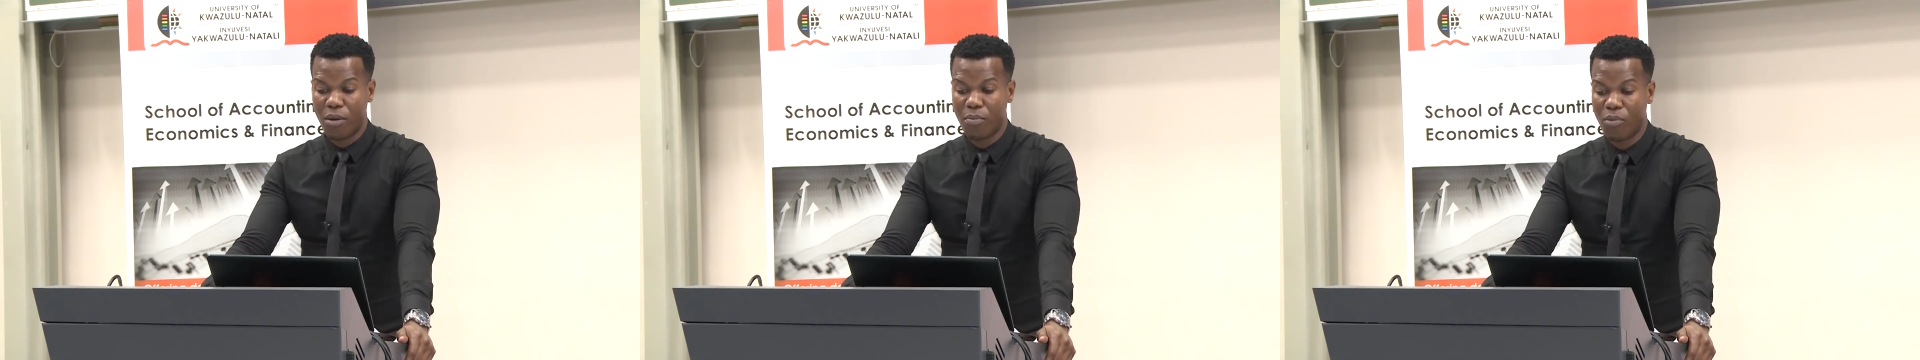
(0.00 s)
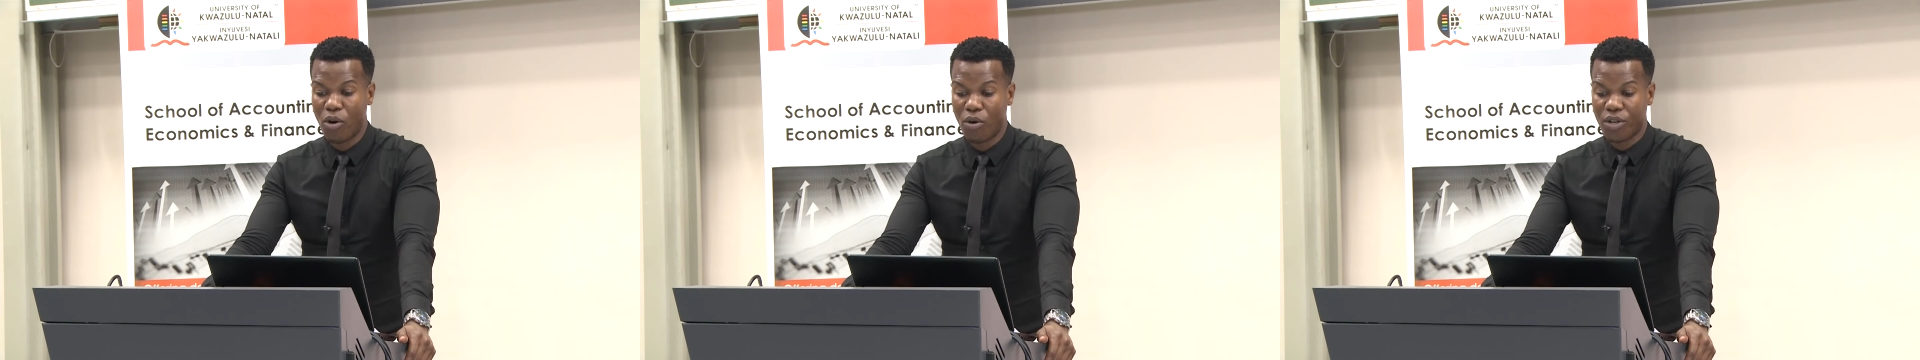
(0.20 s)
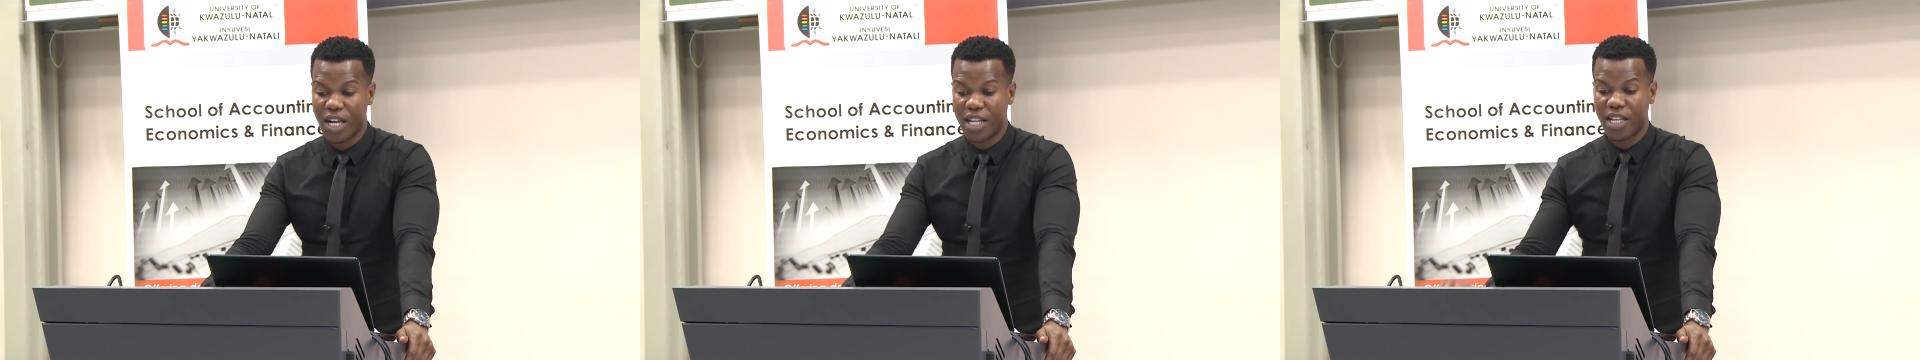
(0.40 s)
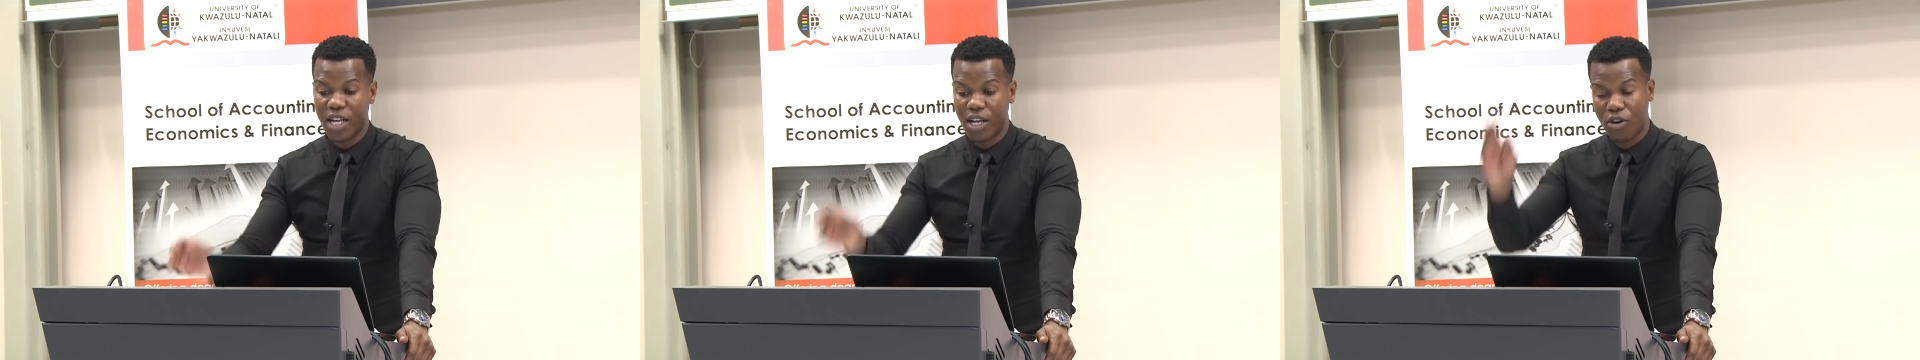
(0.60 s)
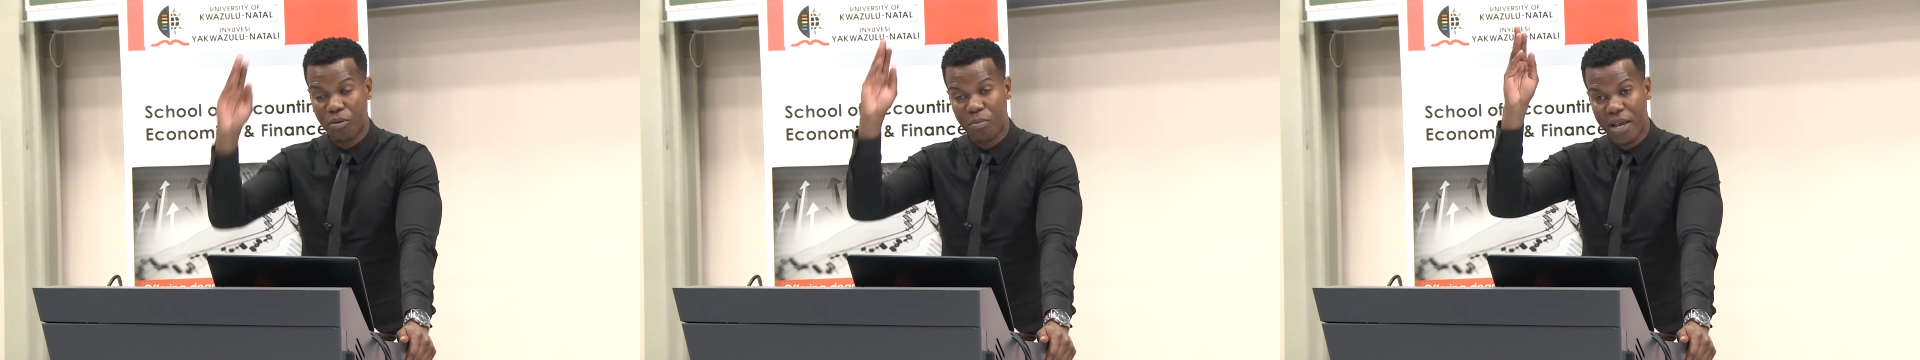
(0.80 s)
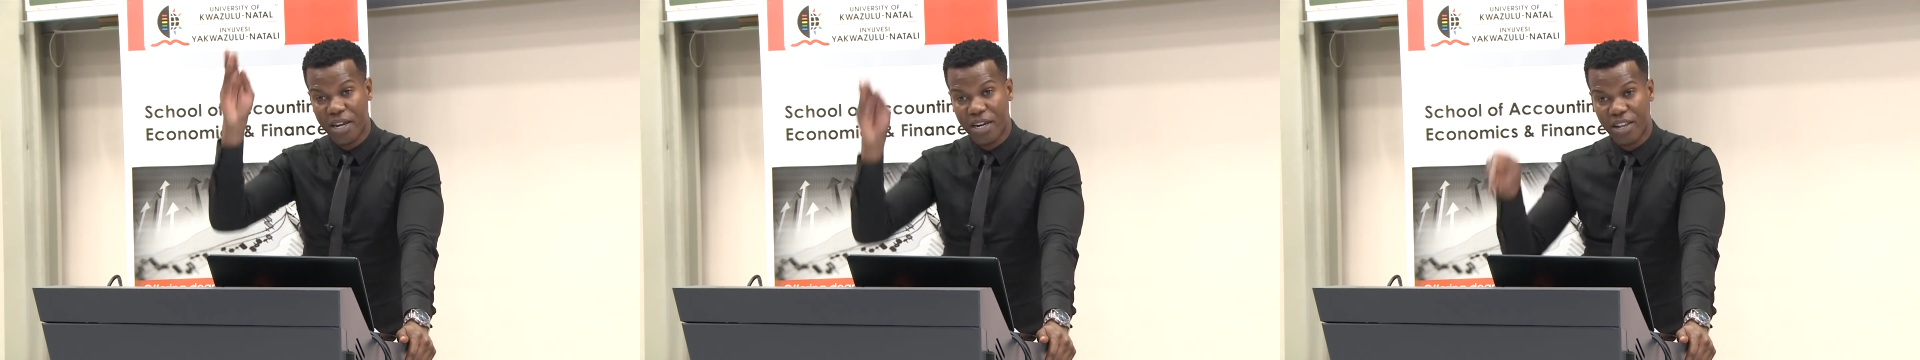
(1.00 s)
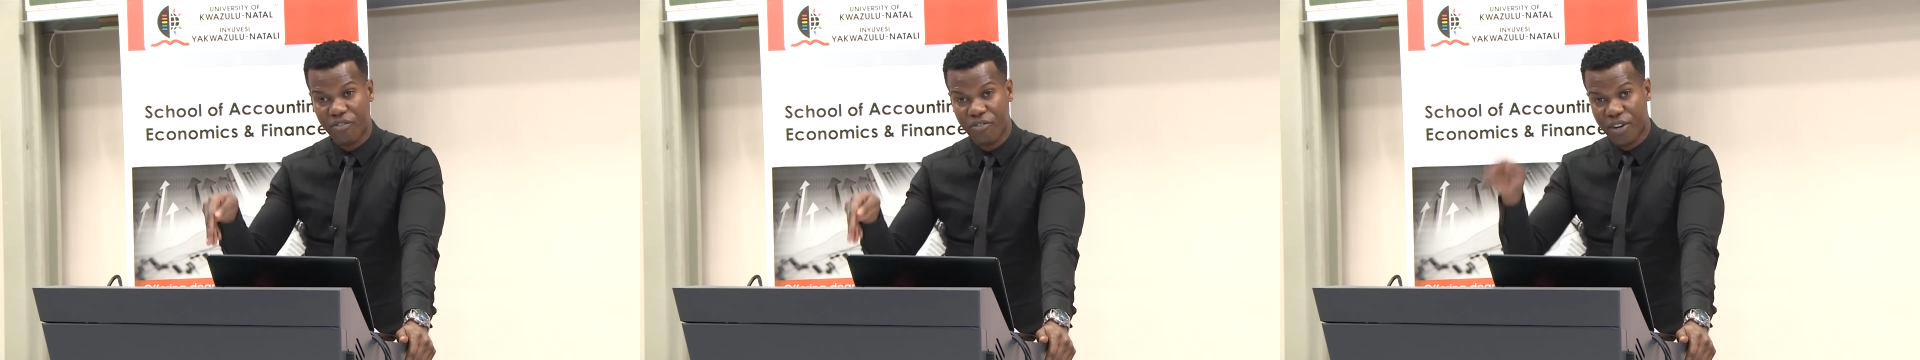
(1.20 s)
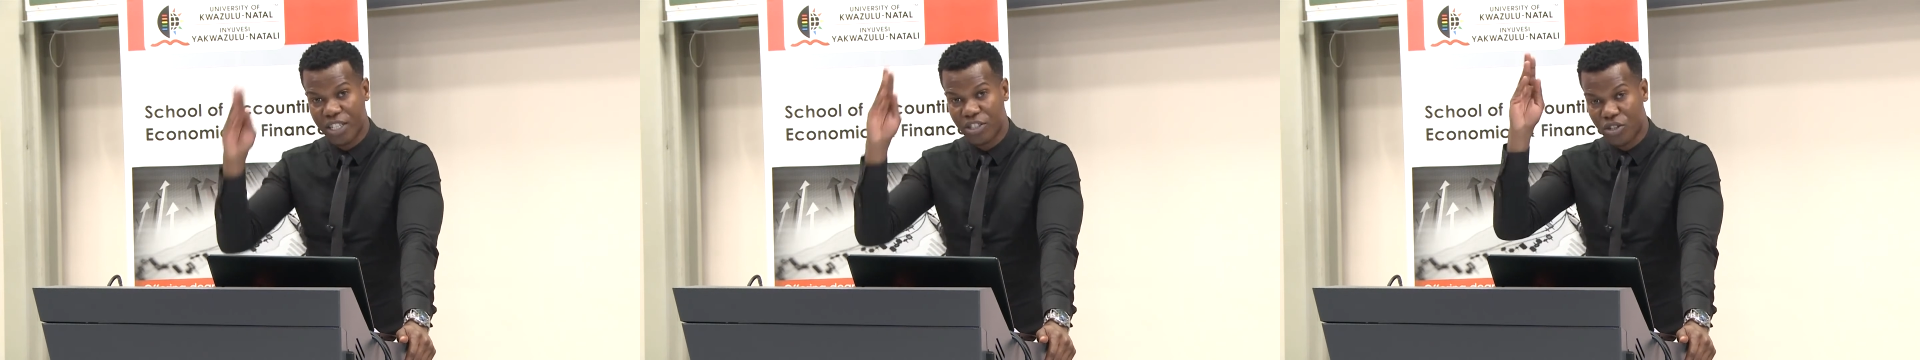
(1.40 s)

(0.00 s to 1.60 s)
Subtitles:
or rather on my reference